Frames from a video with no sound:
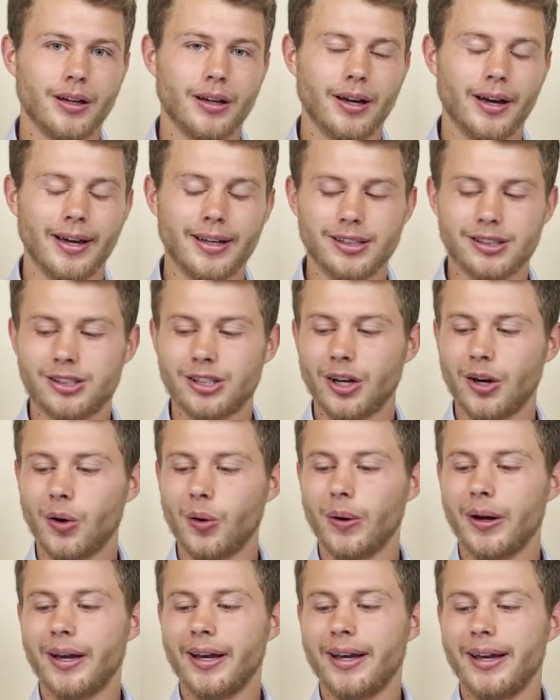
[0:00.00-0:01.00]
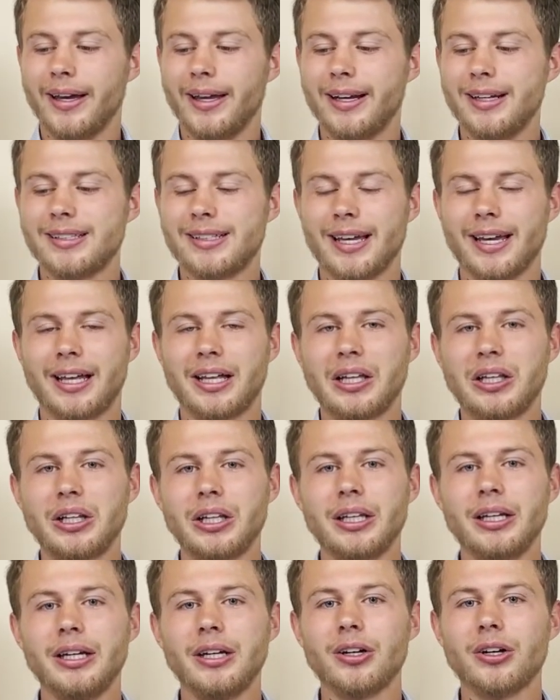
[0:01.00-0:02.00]
And so it is a
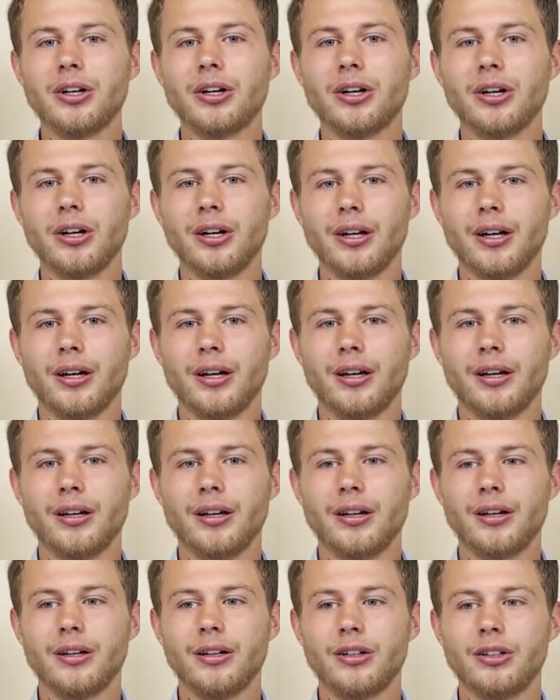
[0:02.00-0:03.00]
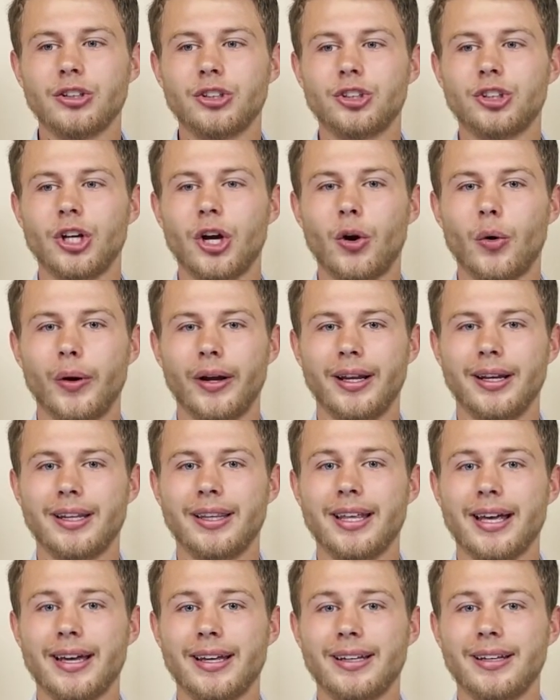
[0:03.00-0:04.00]
clear showing
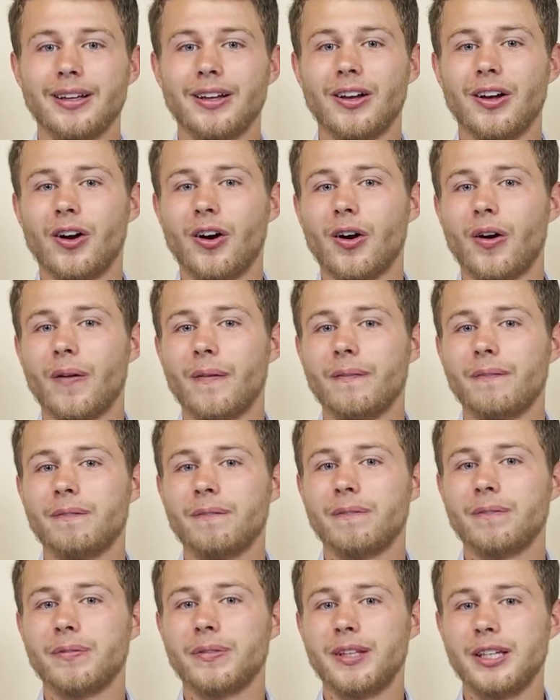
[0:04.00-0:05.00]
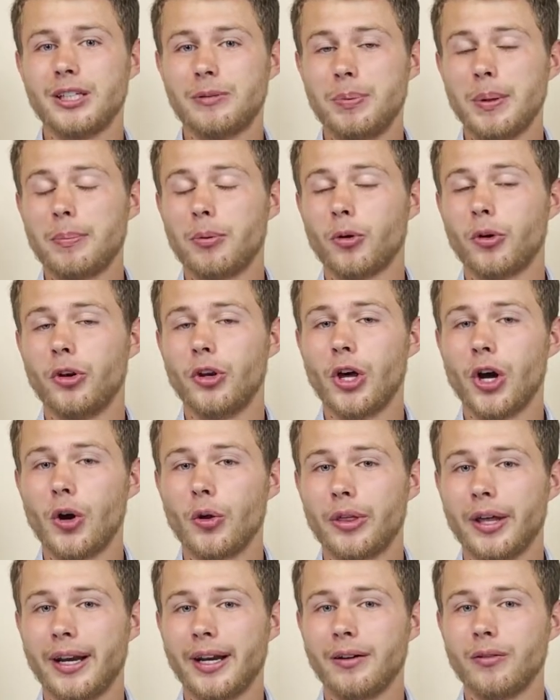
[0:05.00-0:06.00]
that these people know
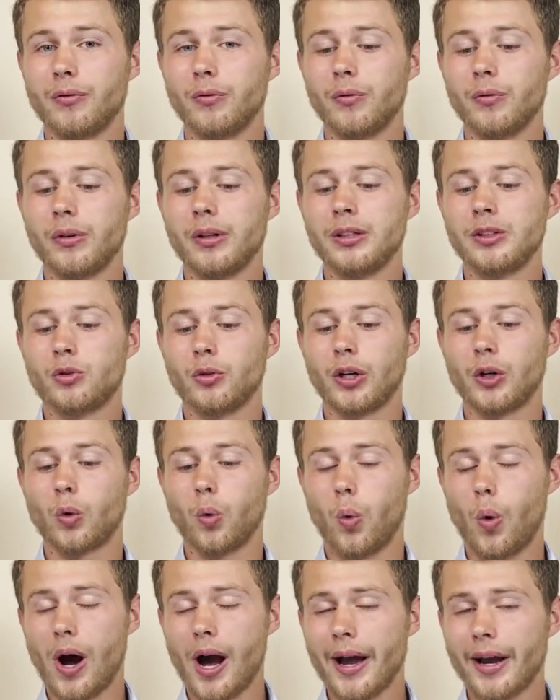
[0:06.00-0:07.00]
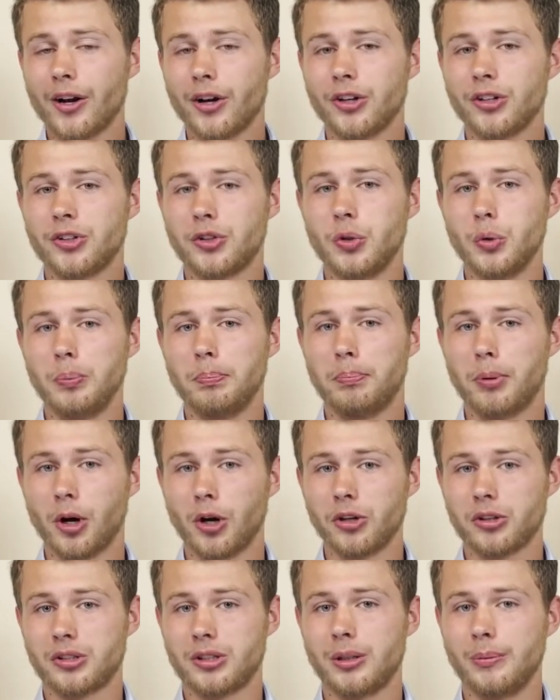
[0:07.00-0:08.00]
that it is required to
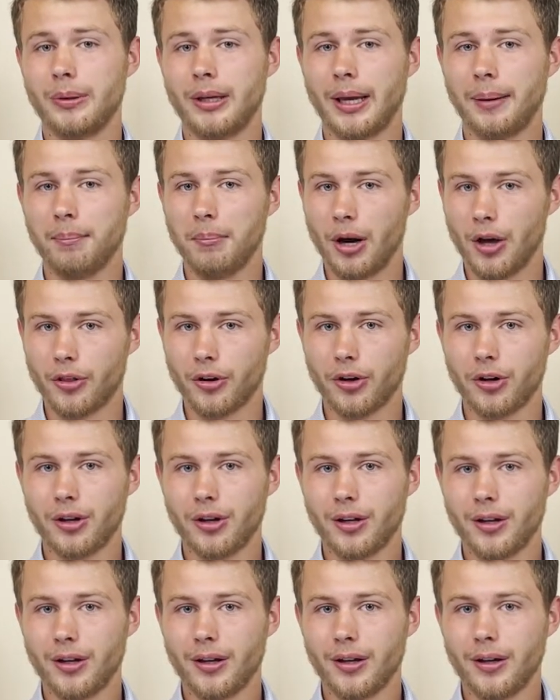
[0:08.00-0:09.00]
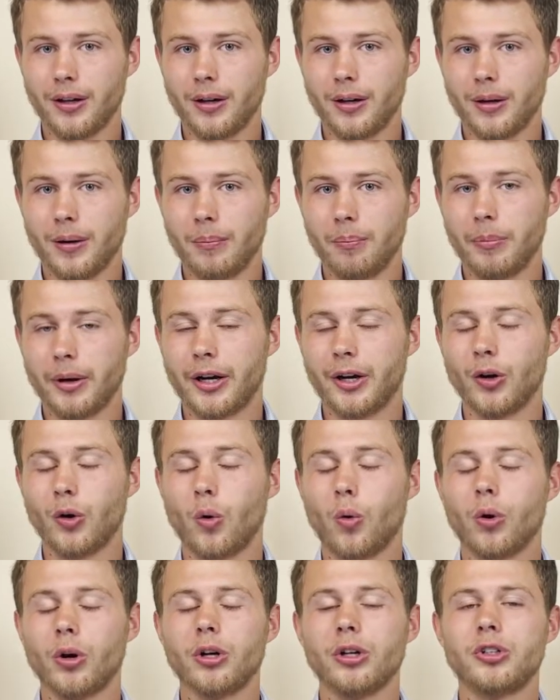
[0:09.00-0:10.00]
birth to be a mother. But in
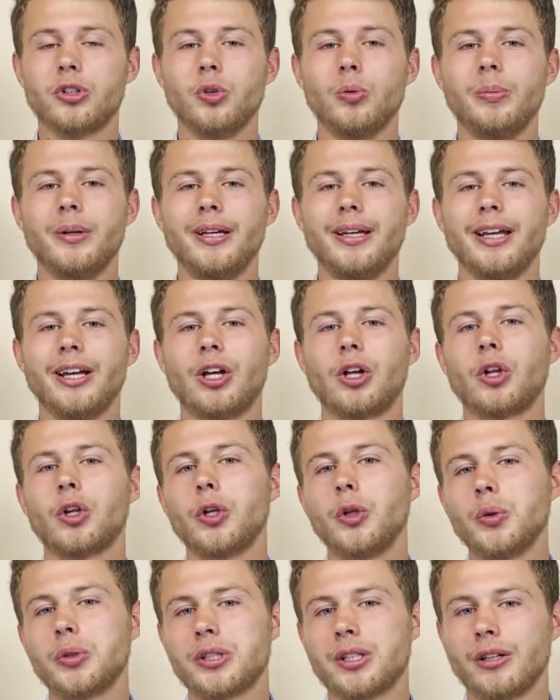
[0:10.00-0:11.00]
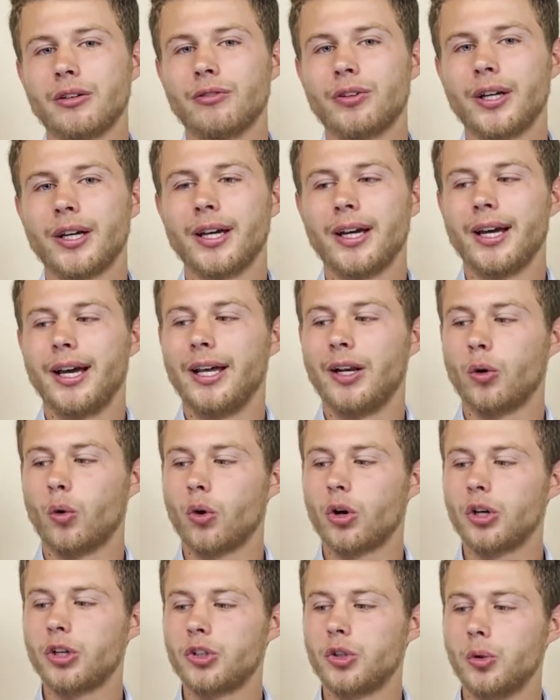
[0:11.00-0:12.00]
order to be inclusive, in
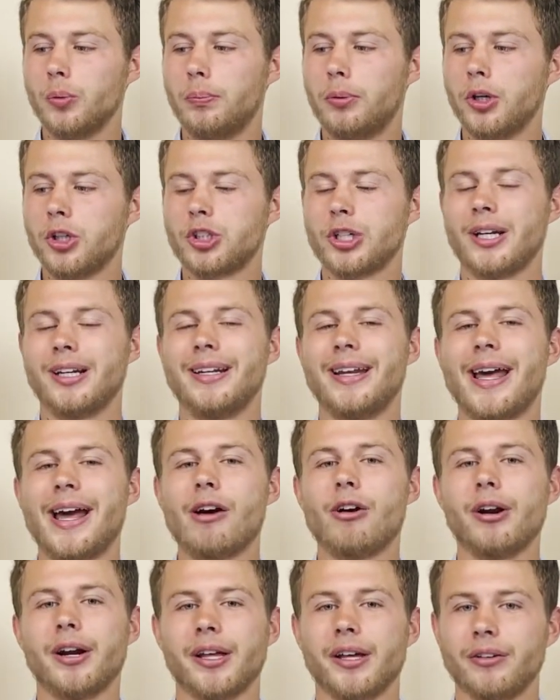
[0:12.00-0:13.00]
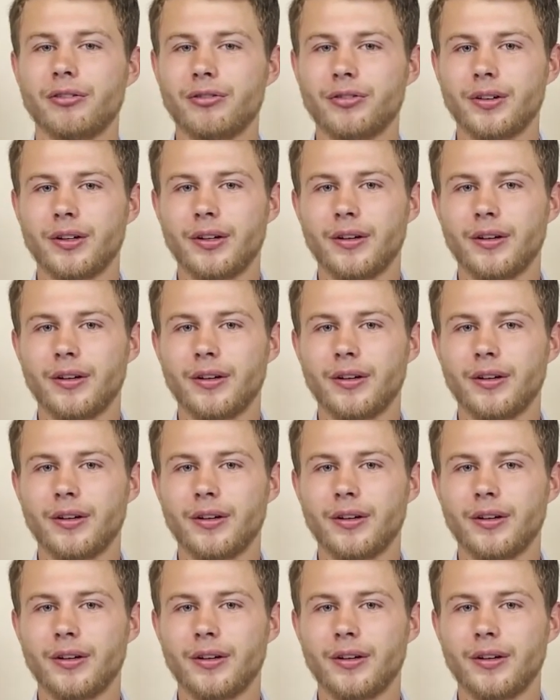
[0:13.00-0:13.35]
order to push a narrative,